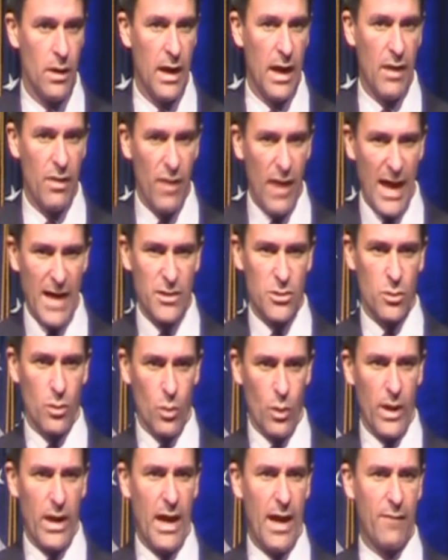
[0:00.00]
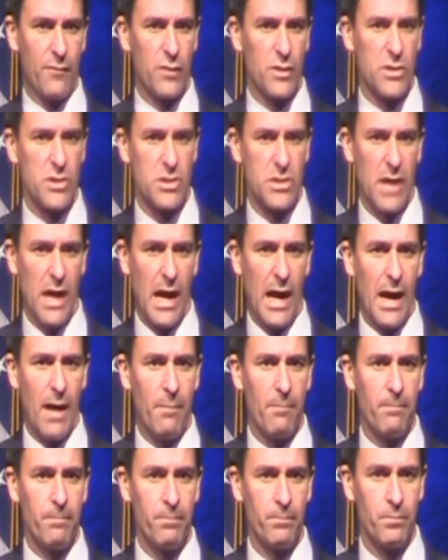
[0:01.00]
And that's what we have to stop
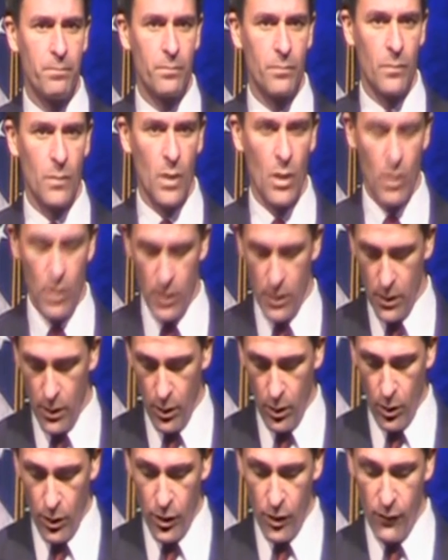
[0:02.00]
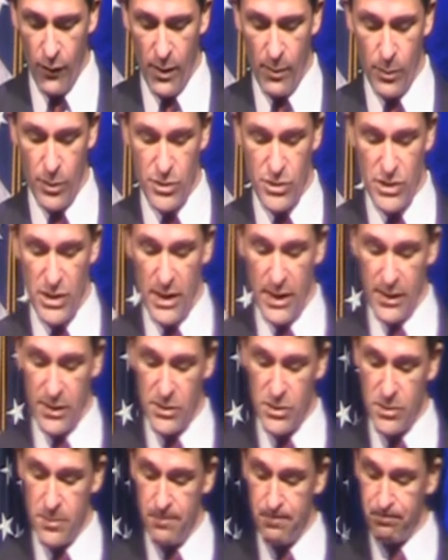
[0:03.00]
on November
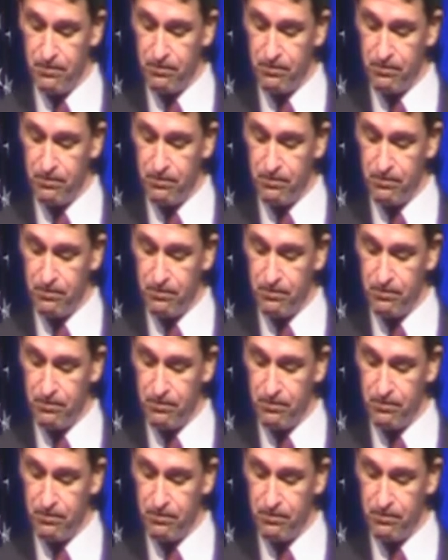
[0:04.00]
6th.